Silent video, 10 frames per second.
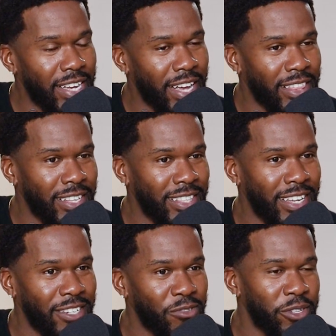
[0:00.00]
I think
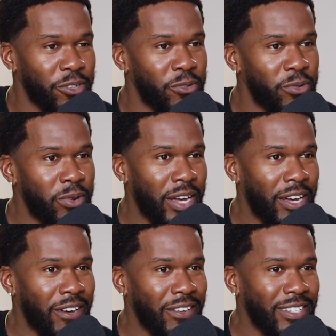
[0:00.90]
that is really cool
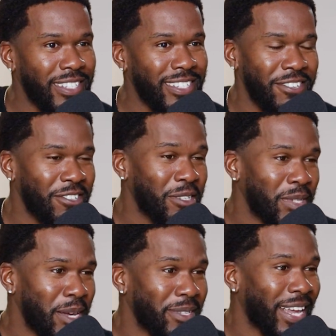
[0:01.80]
how,
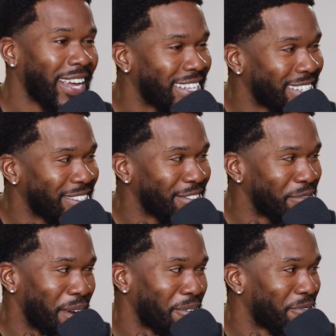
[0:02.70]
sometimes Cadence,
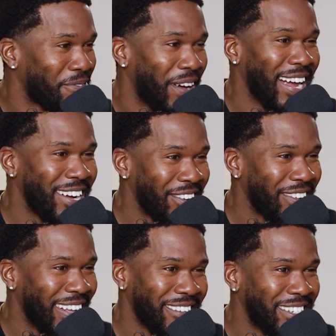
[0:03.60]
you might find
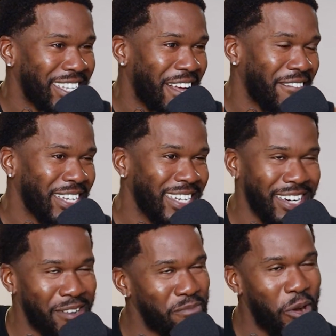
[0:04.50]
her, like if she's having
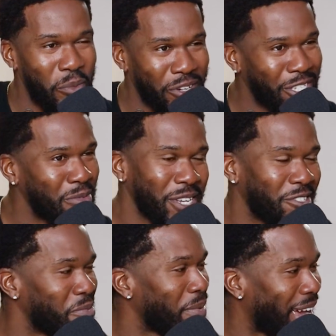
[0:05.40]
a moment or she's being
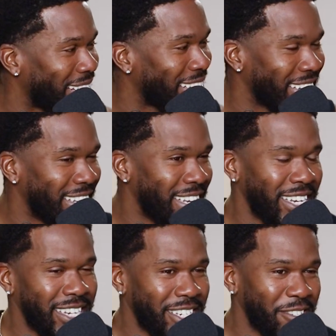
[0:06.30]
dramatic,
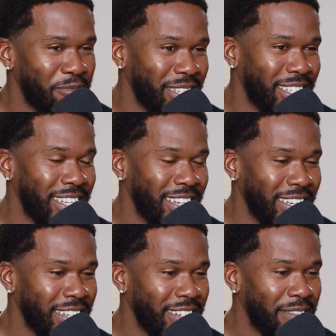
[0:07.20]
she'll be
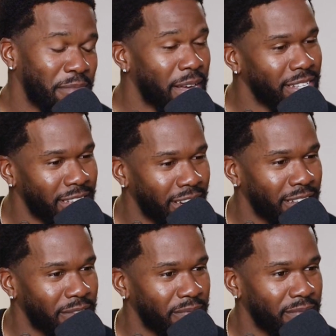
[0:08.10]
sitting and
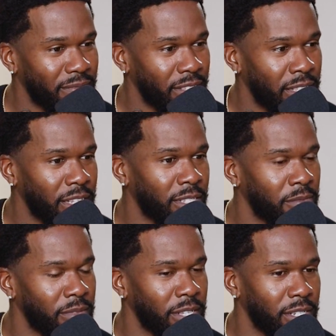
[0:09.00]
meditating. And that's
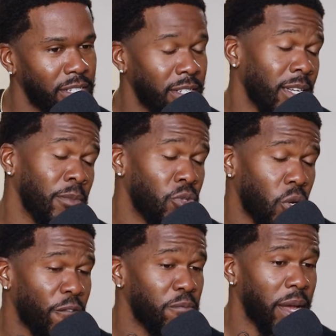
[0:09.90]
something that
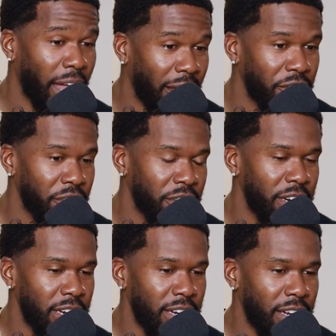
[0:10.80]
observed behavior.
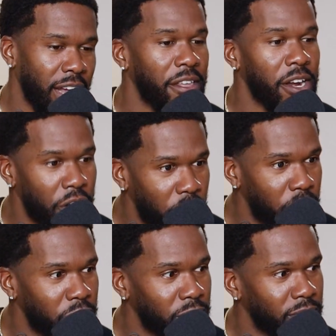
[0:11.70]
And they
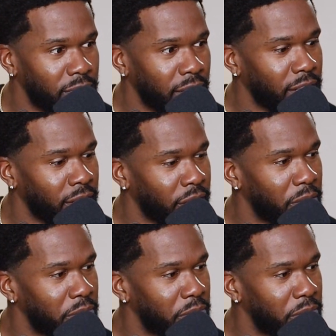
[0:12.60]
know that there are